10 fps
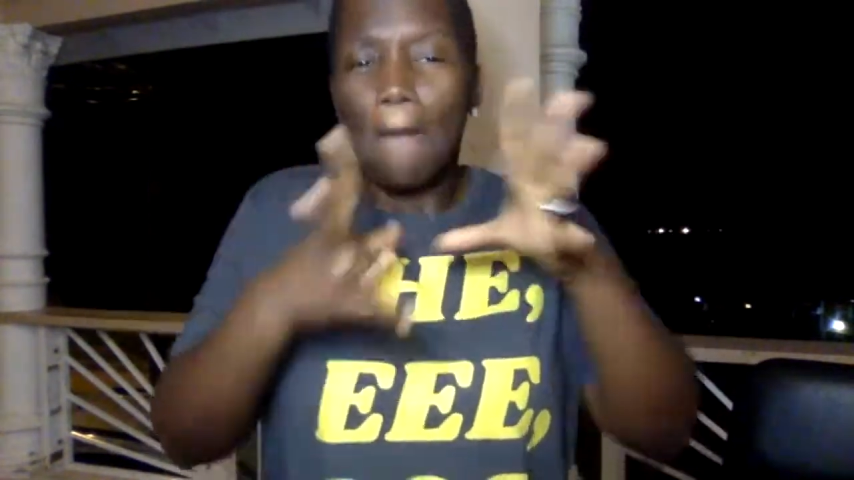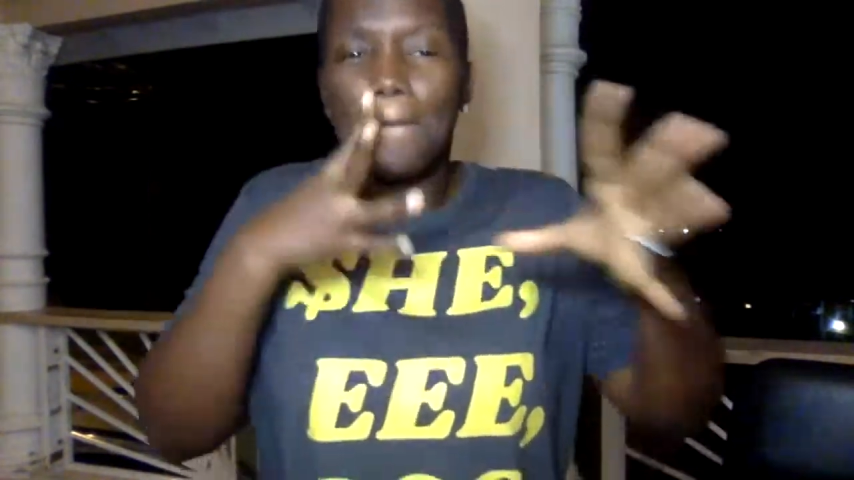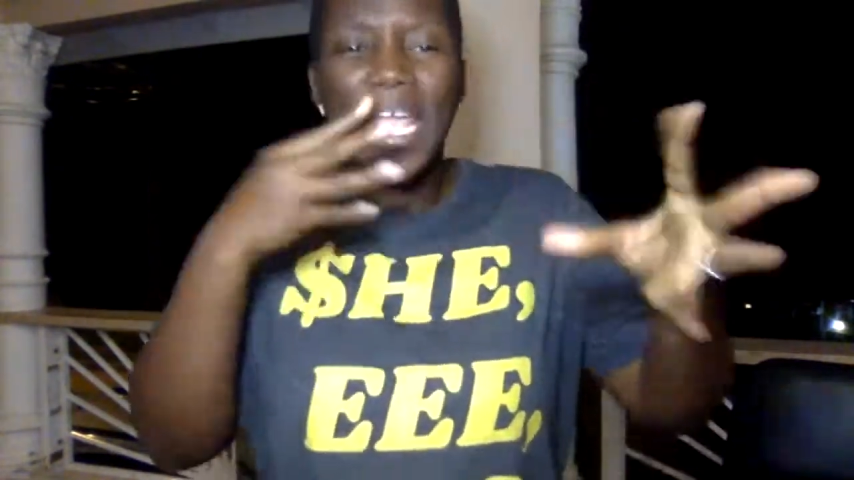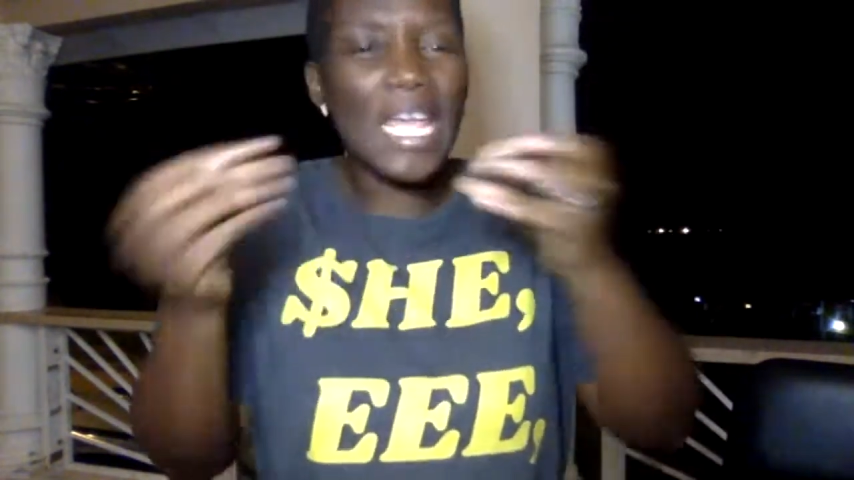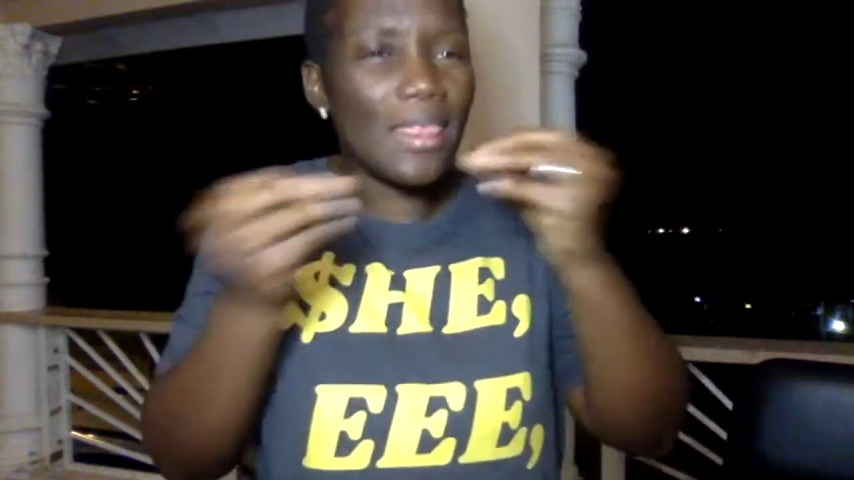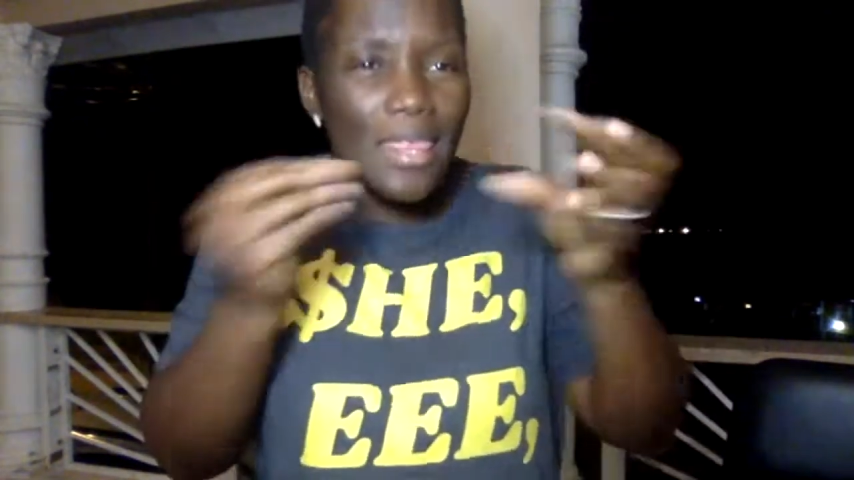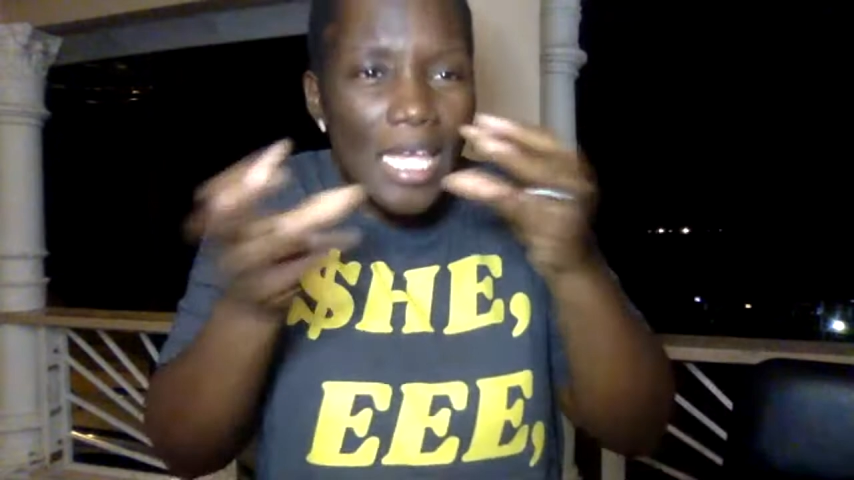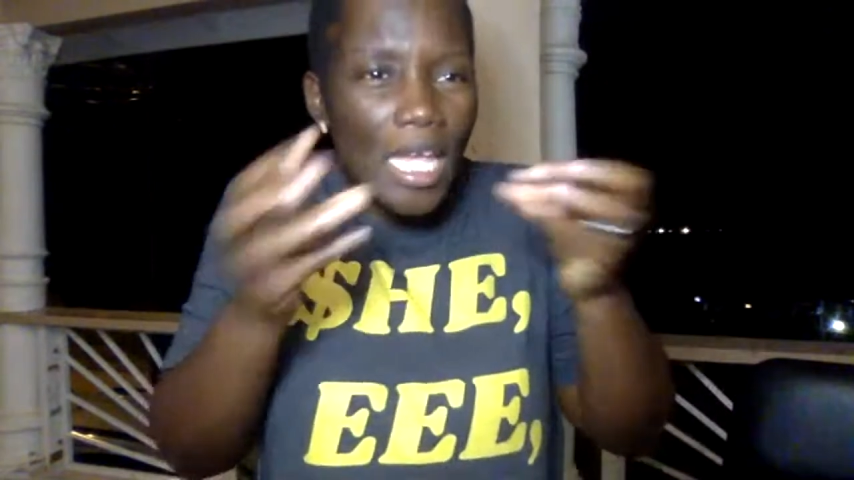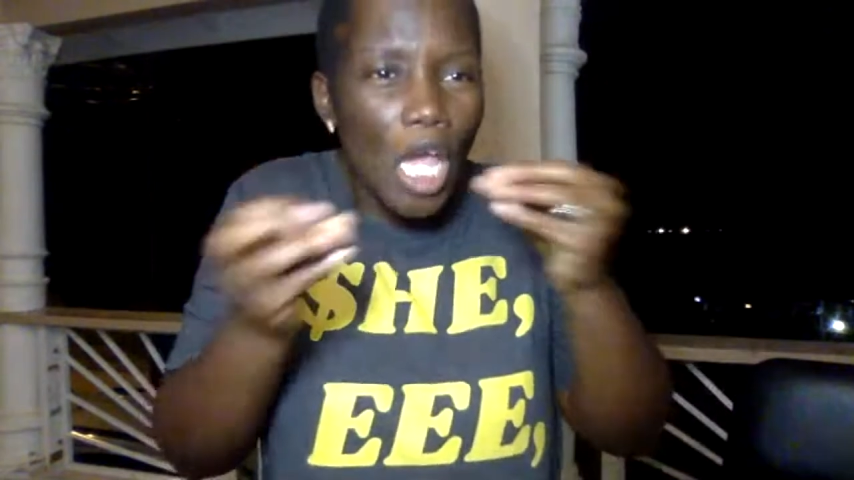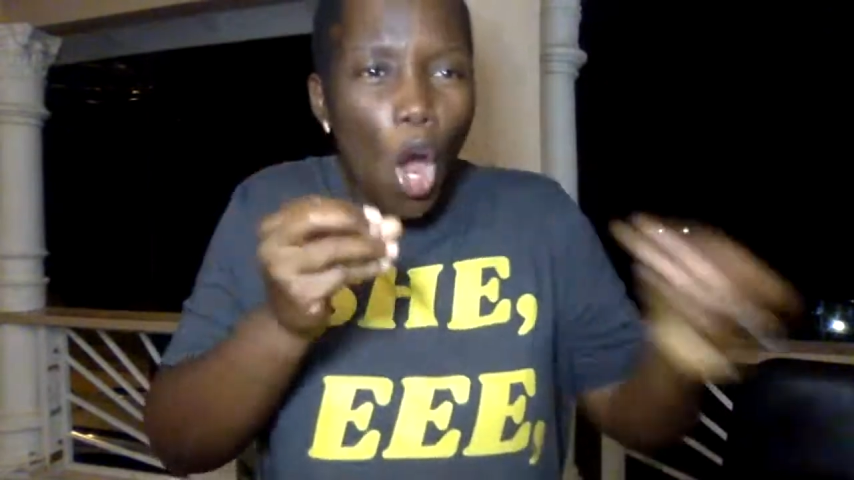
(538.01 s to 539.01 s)

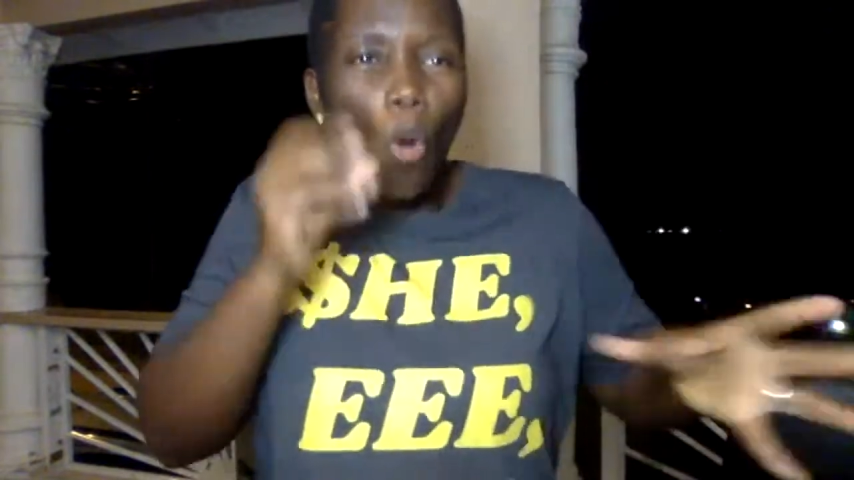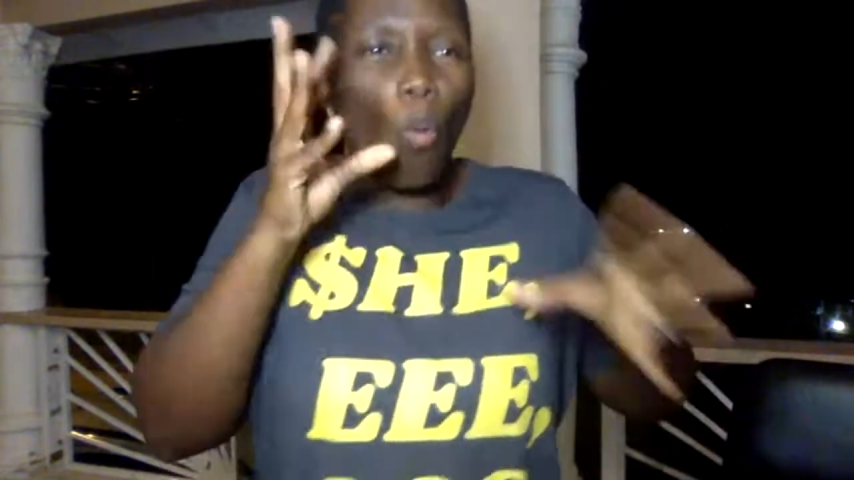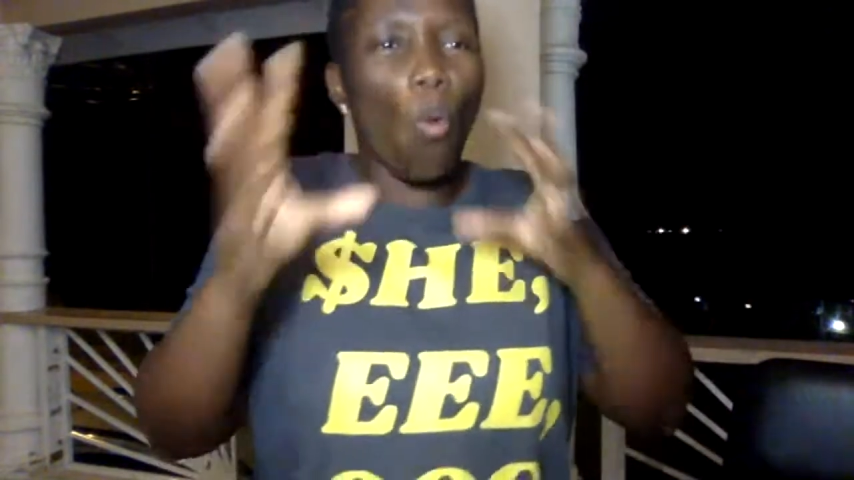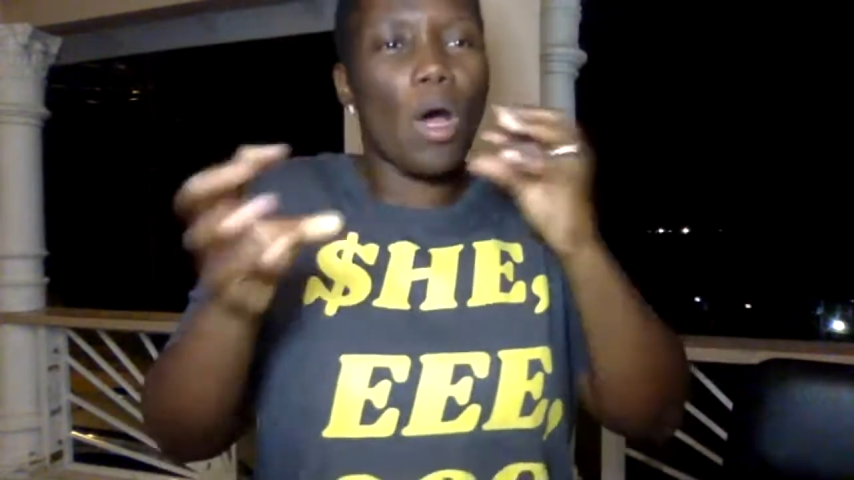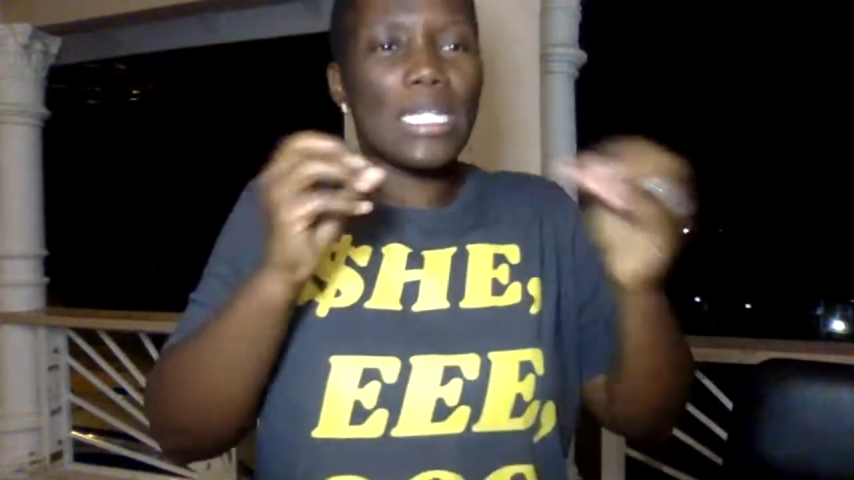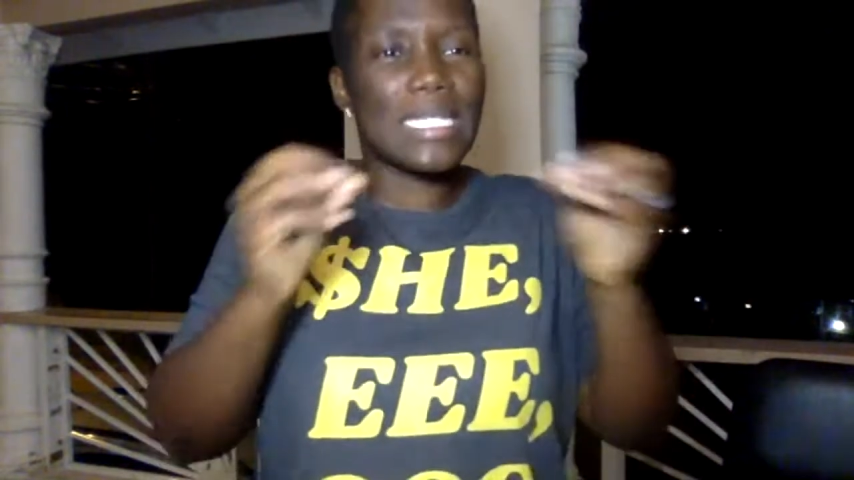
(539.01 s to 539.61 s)
pithy, one